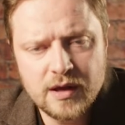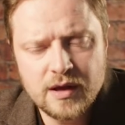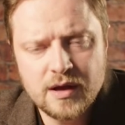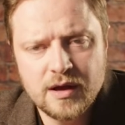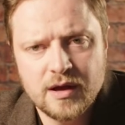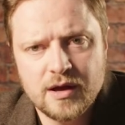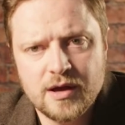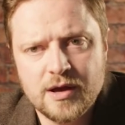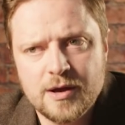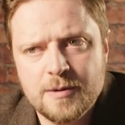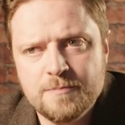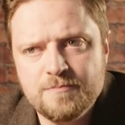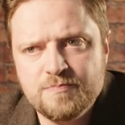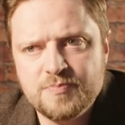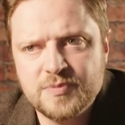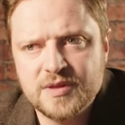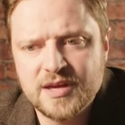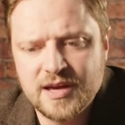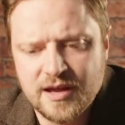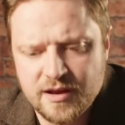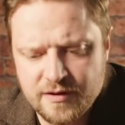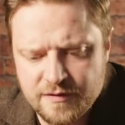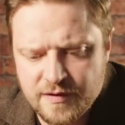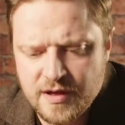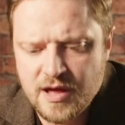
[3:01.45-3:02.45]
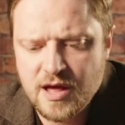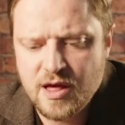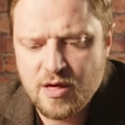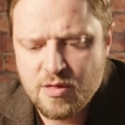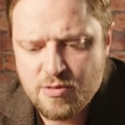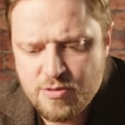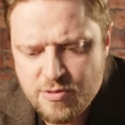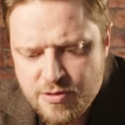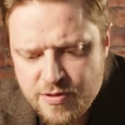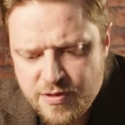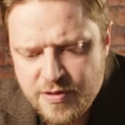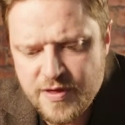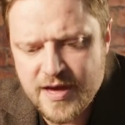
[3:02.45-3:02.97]
kind of
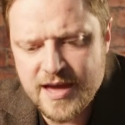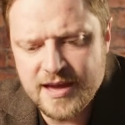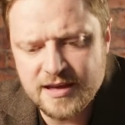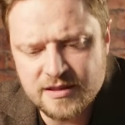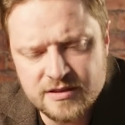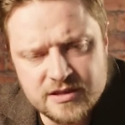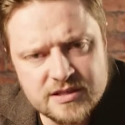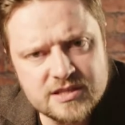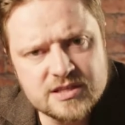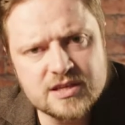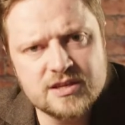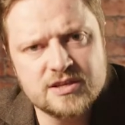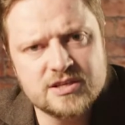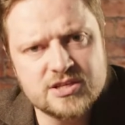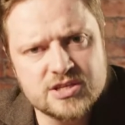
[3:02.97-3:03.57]
thing that's going to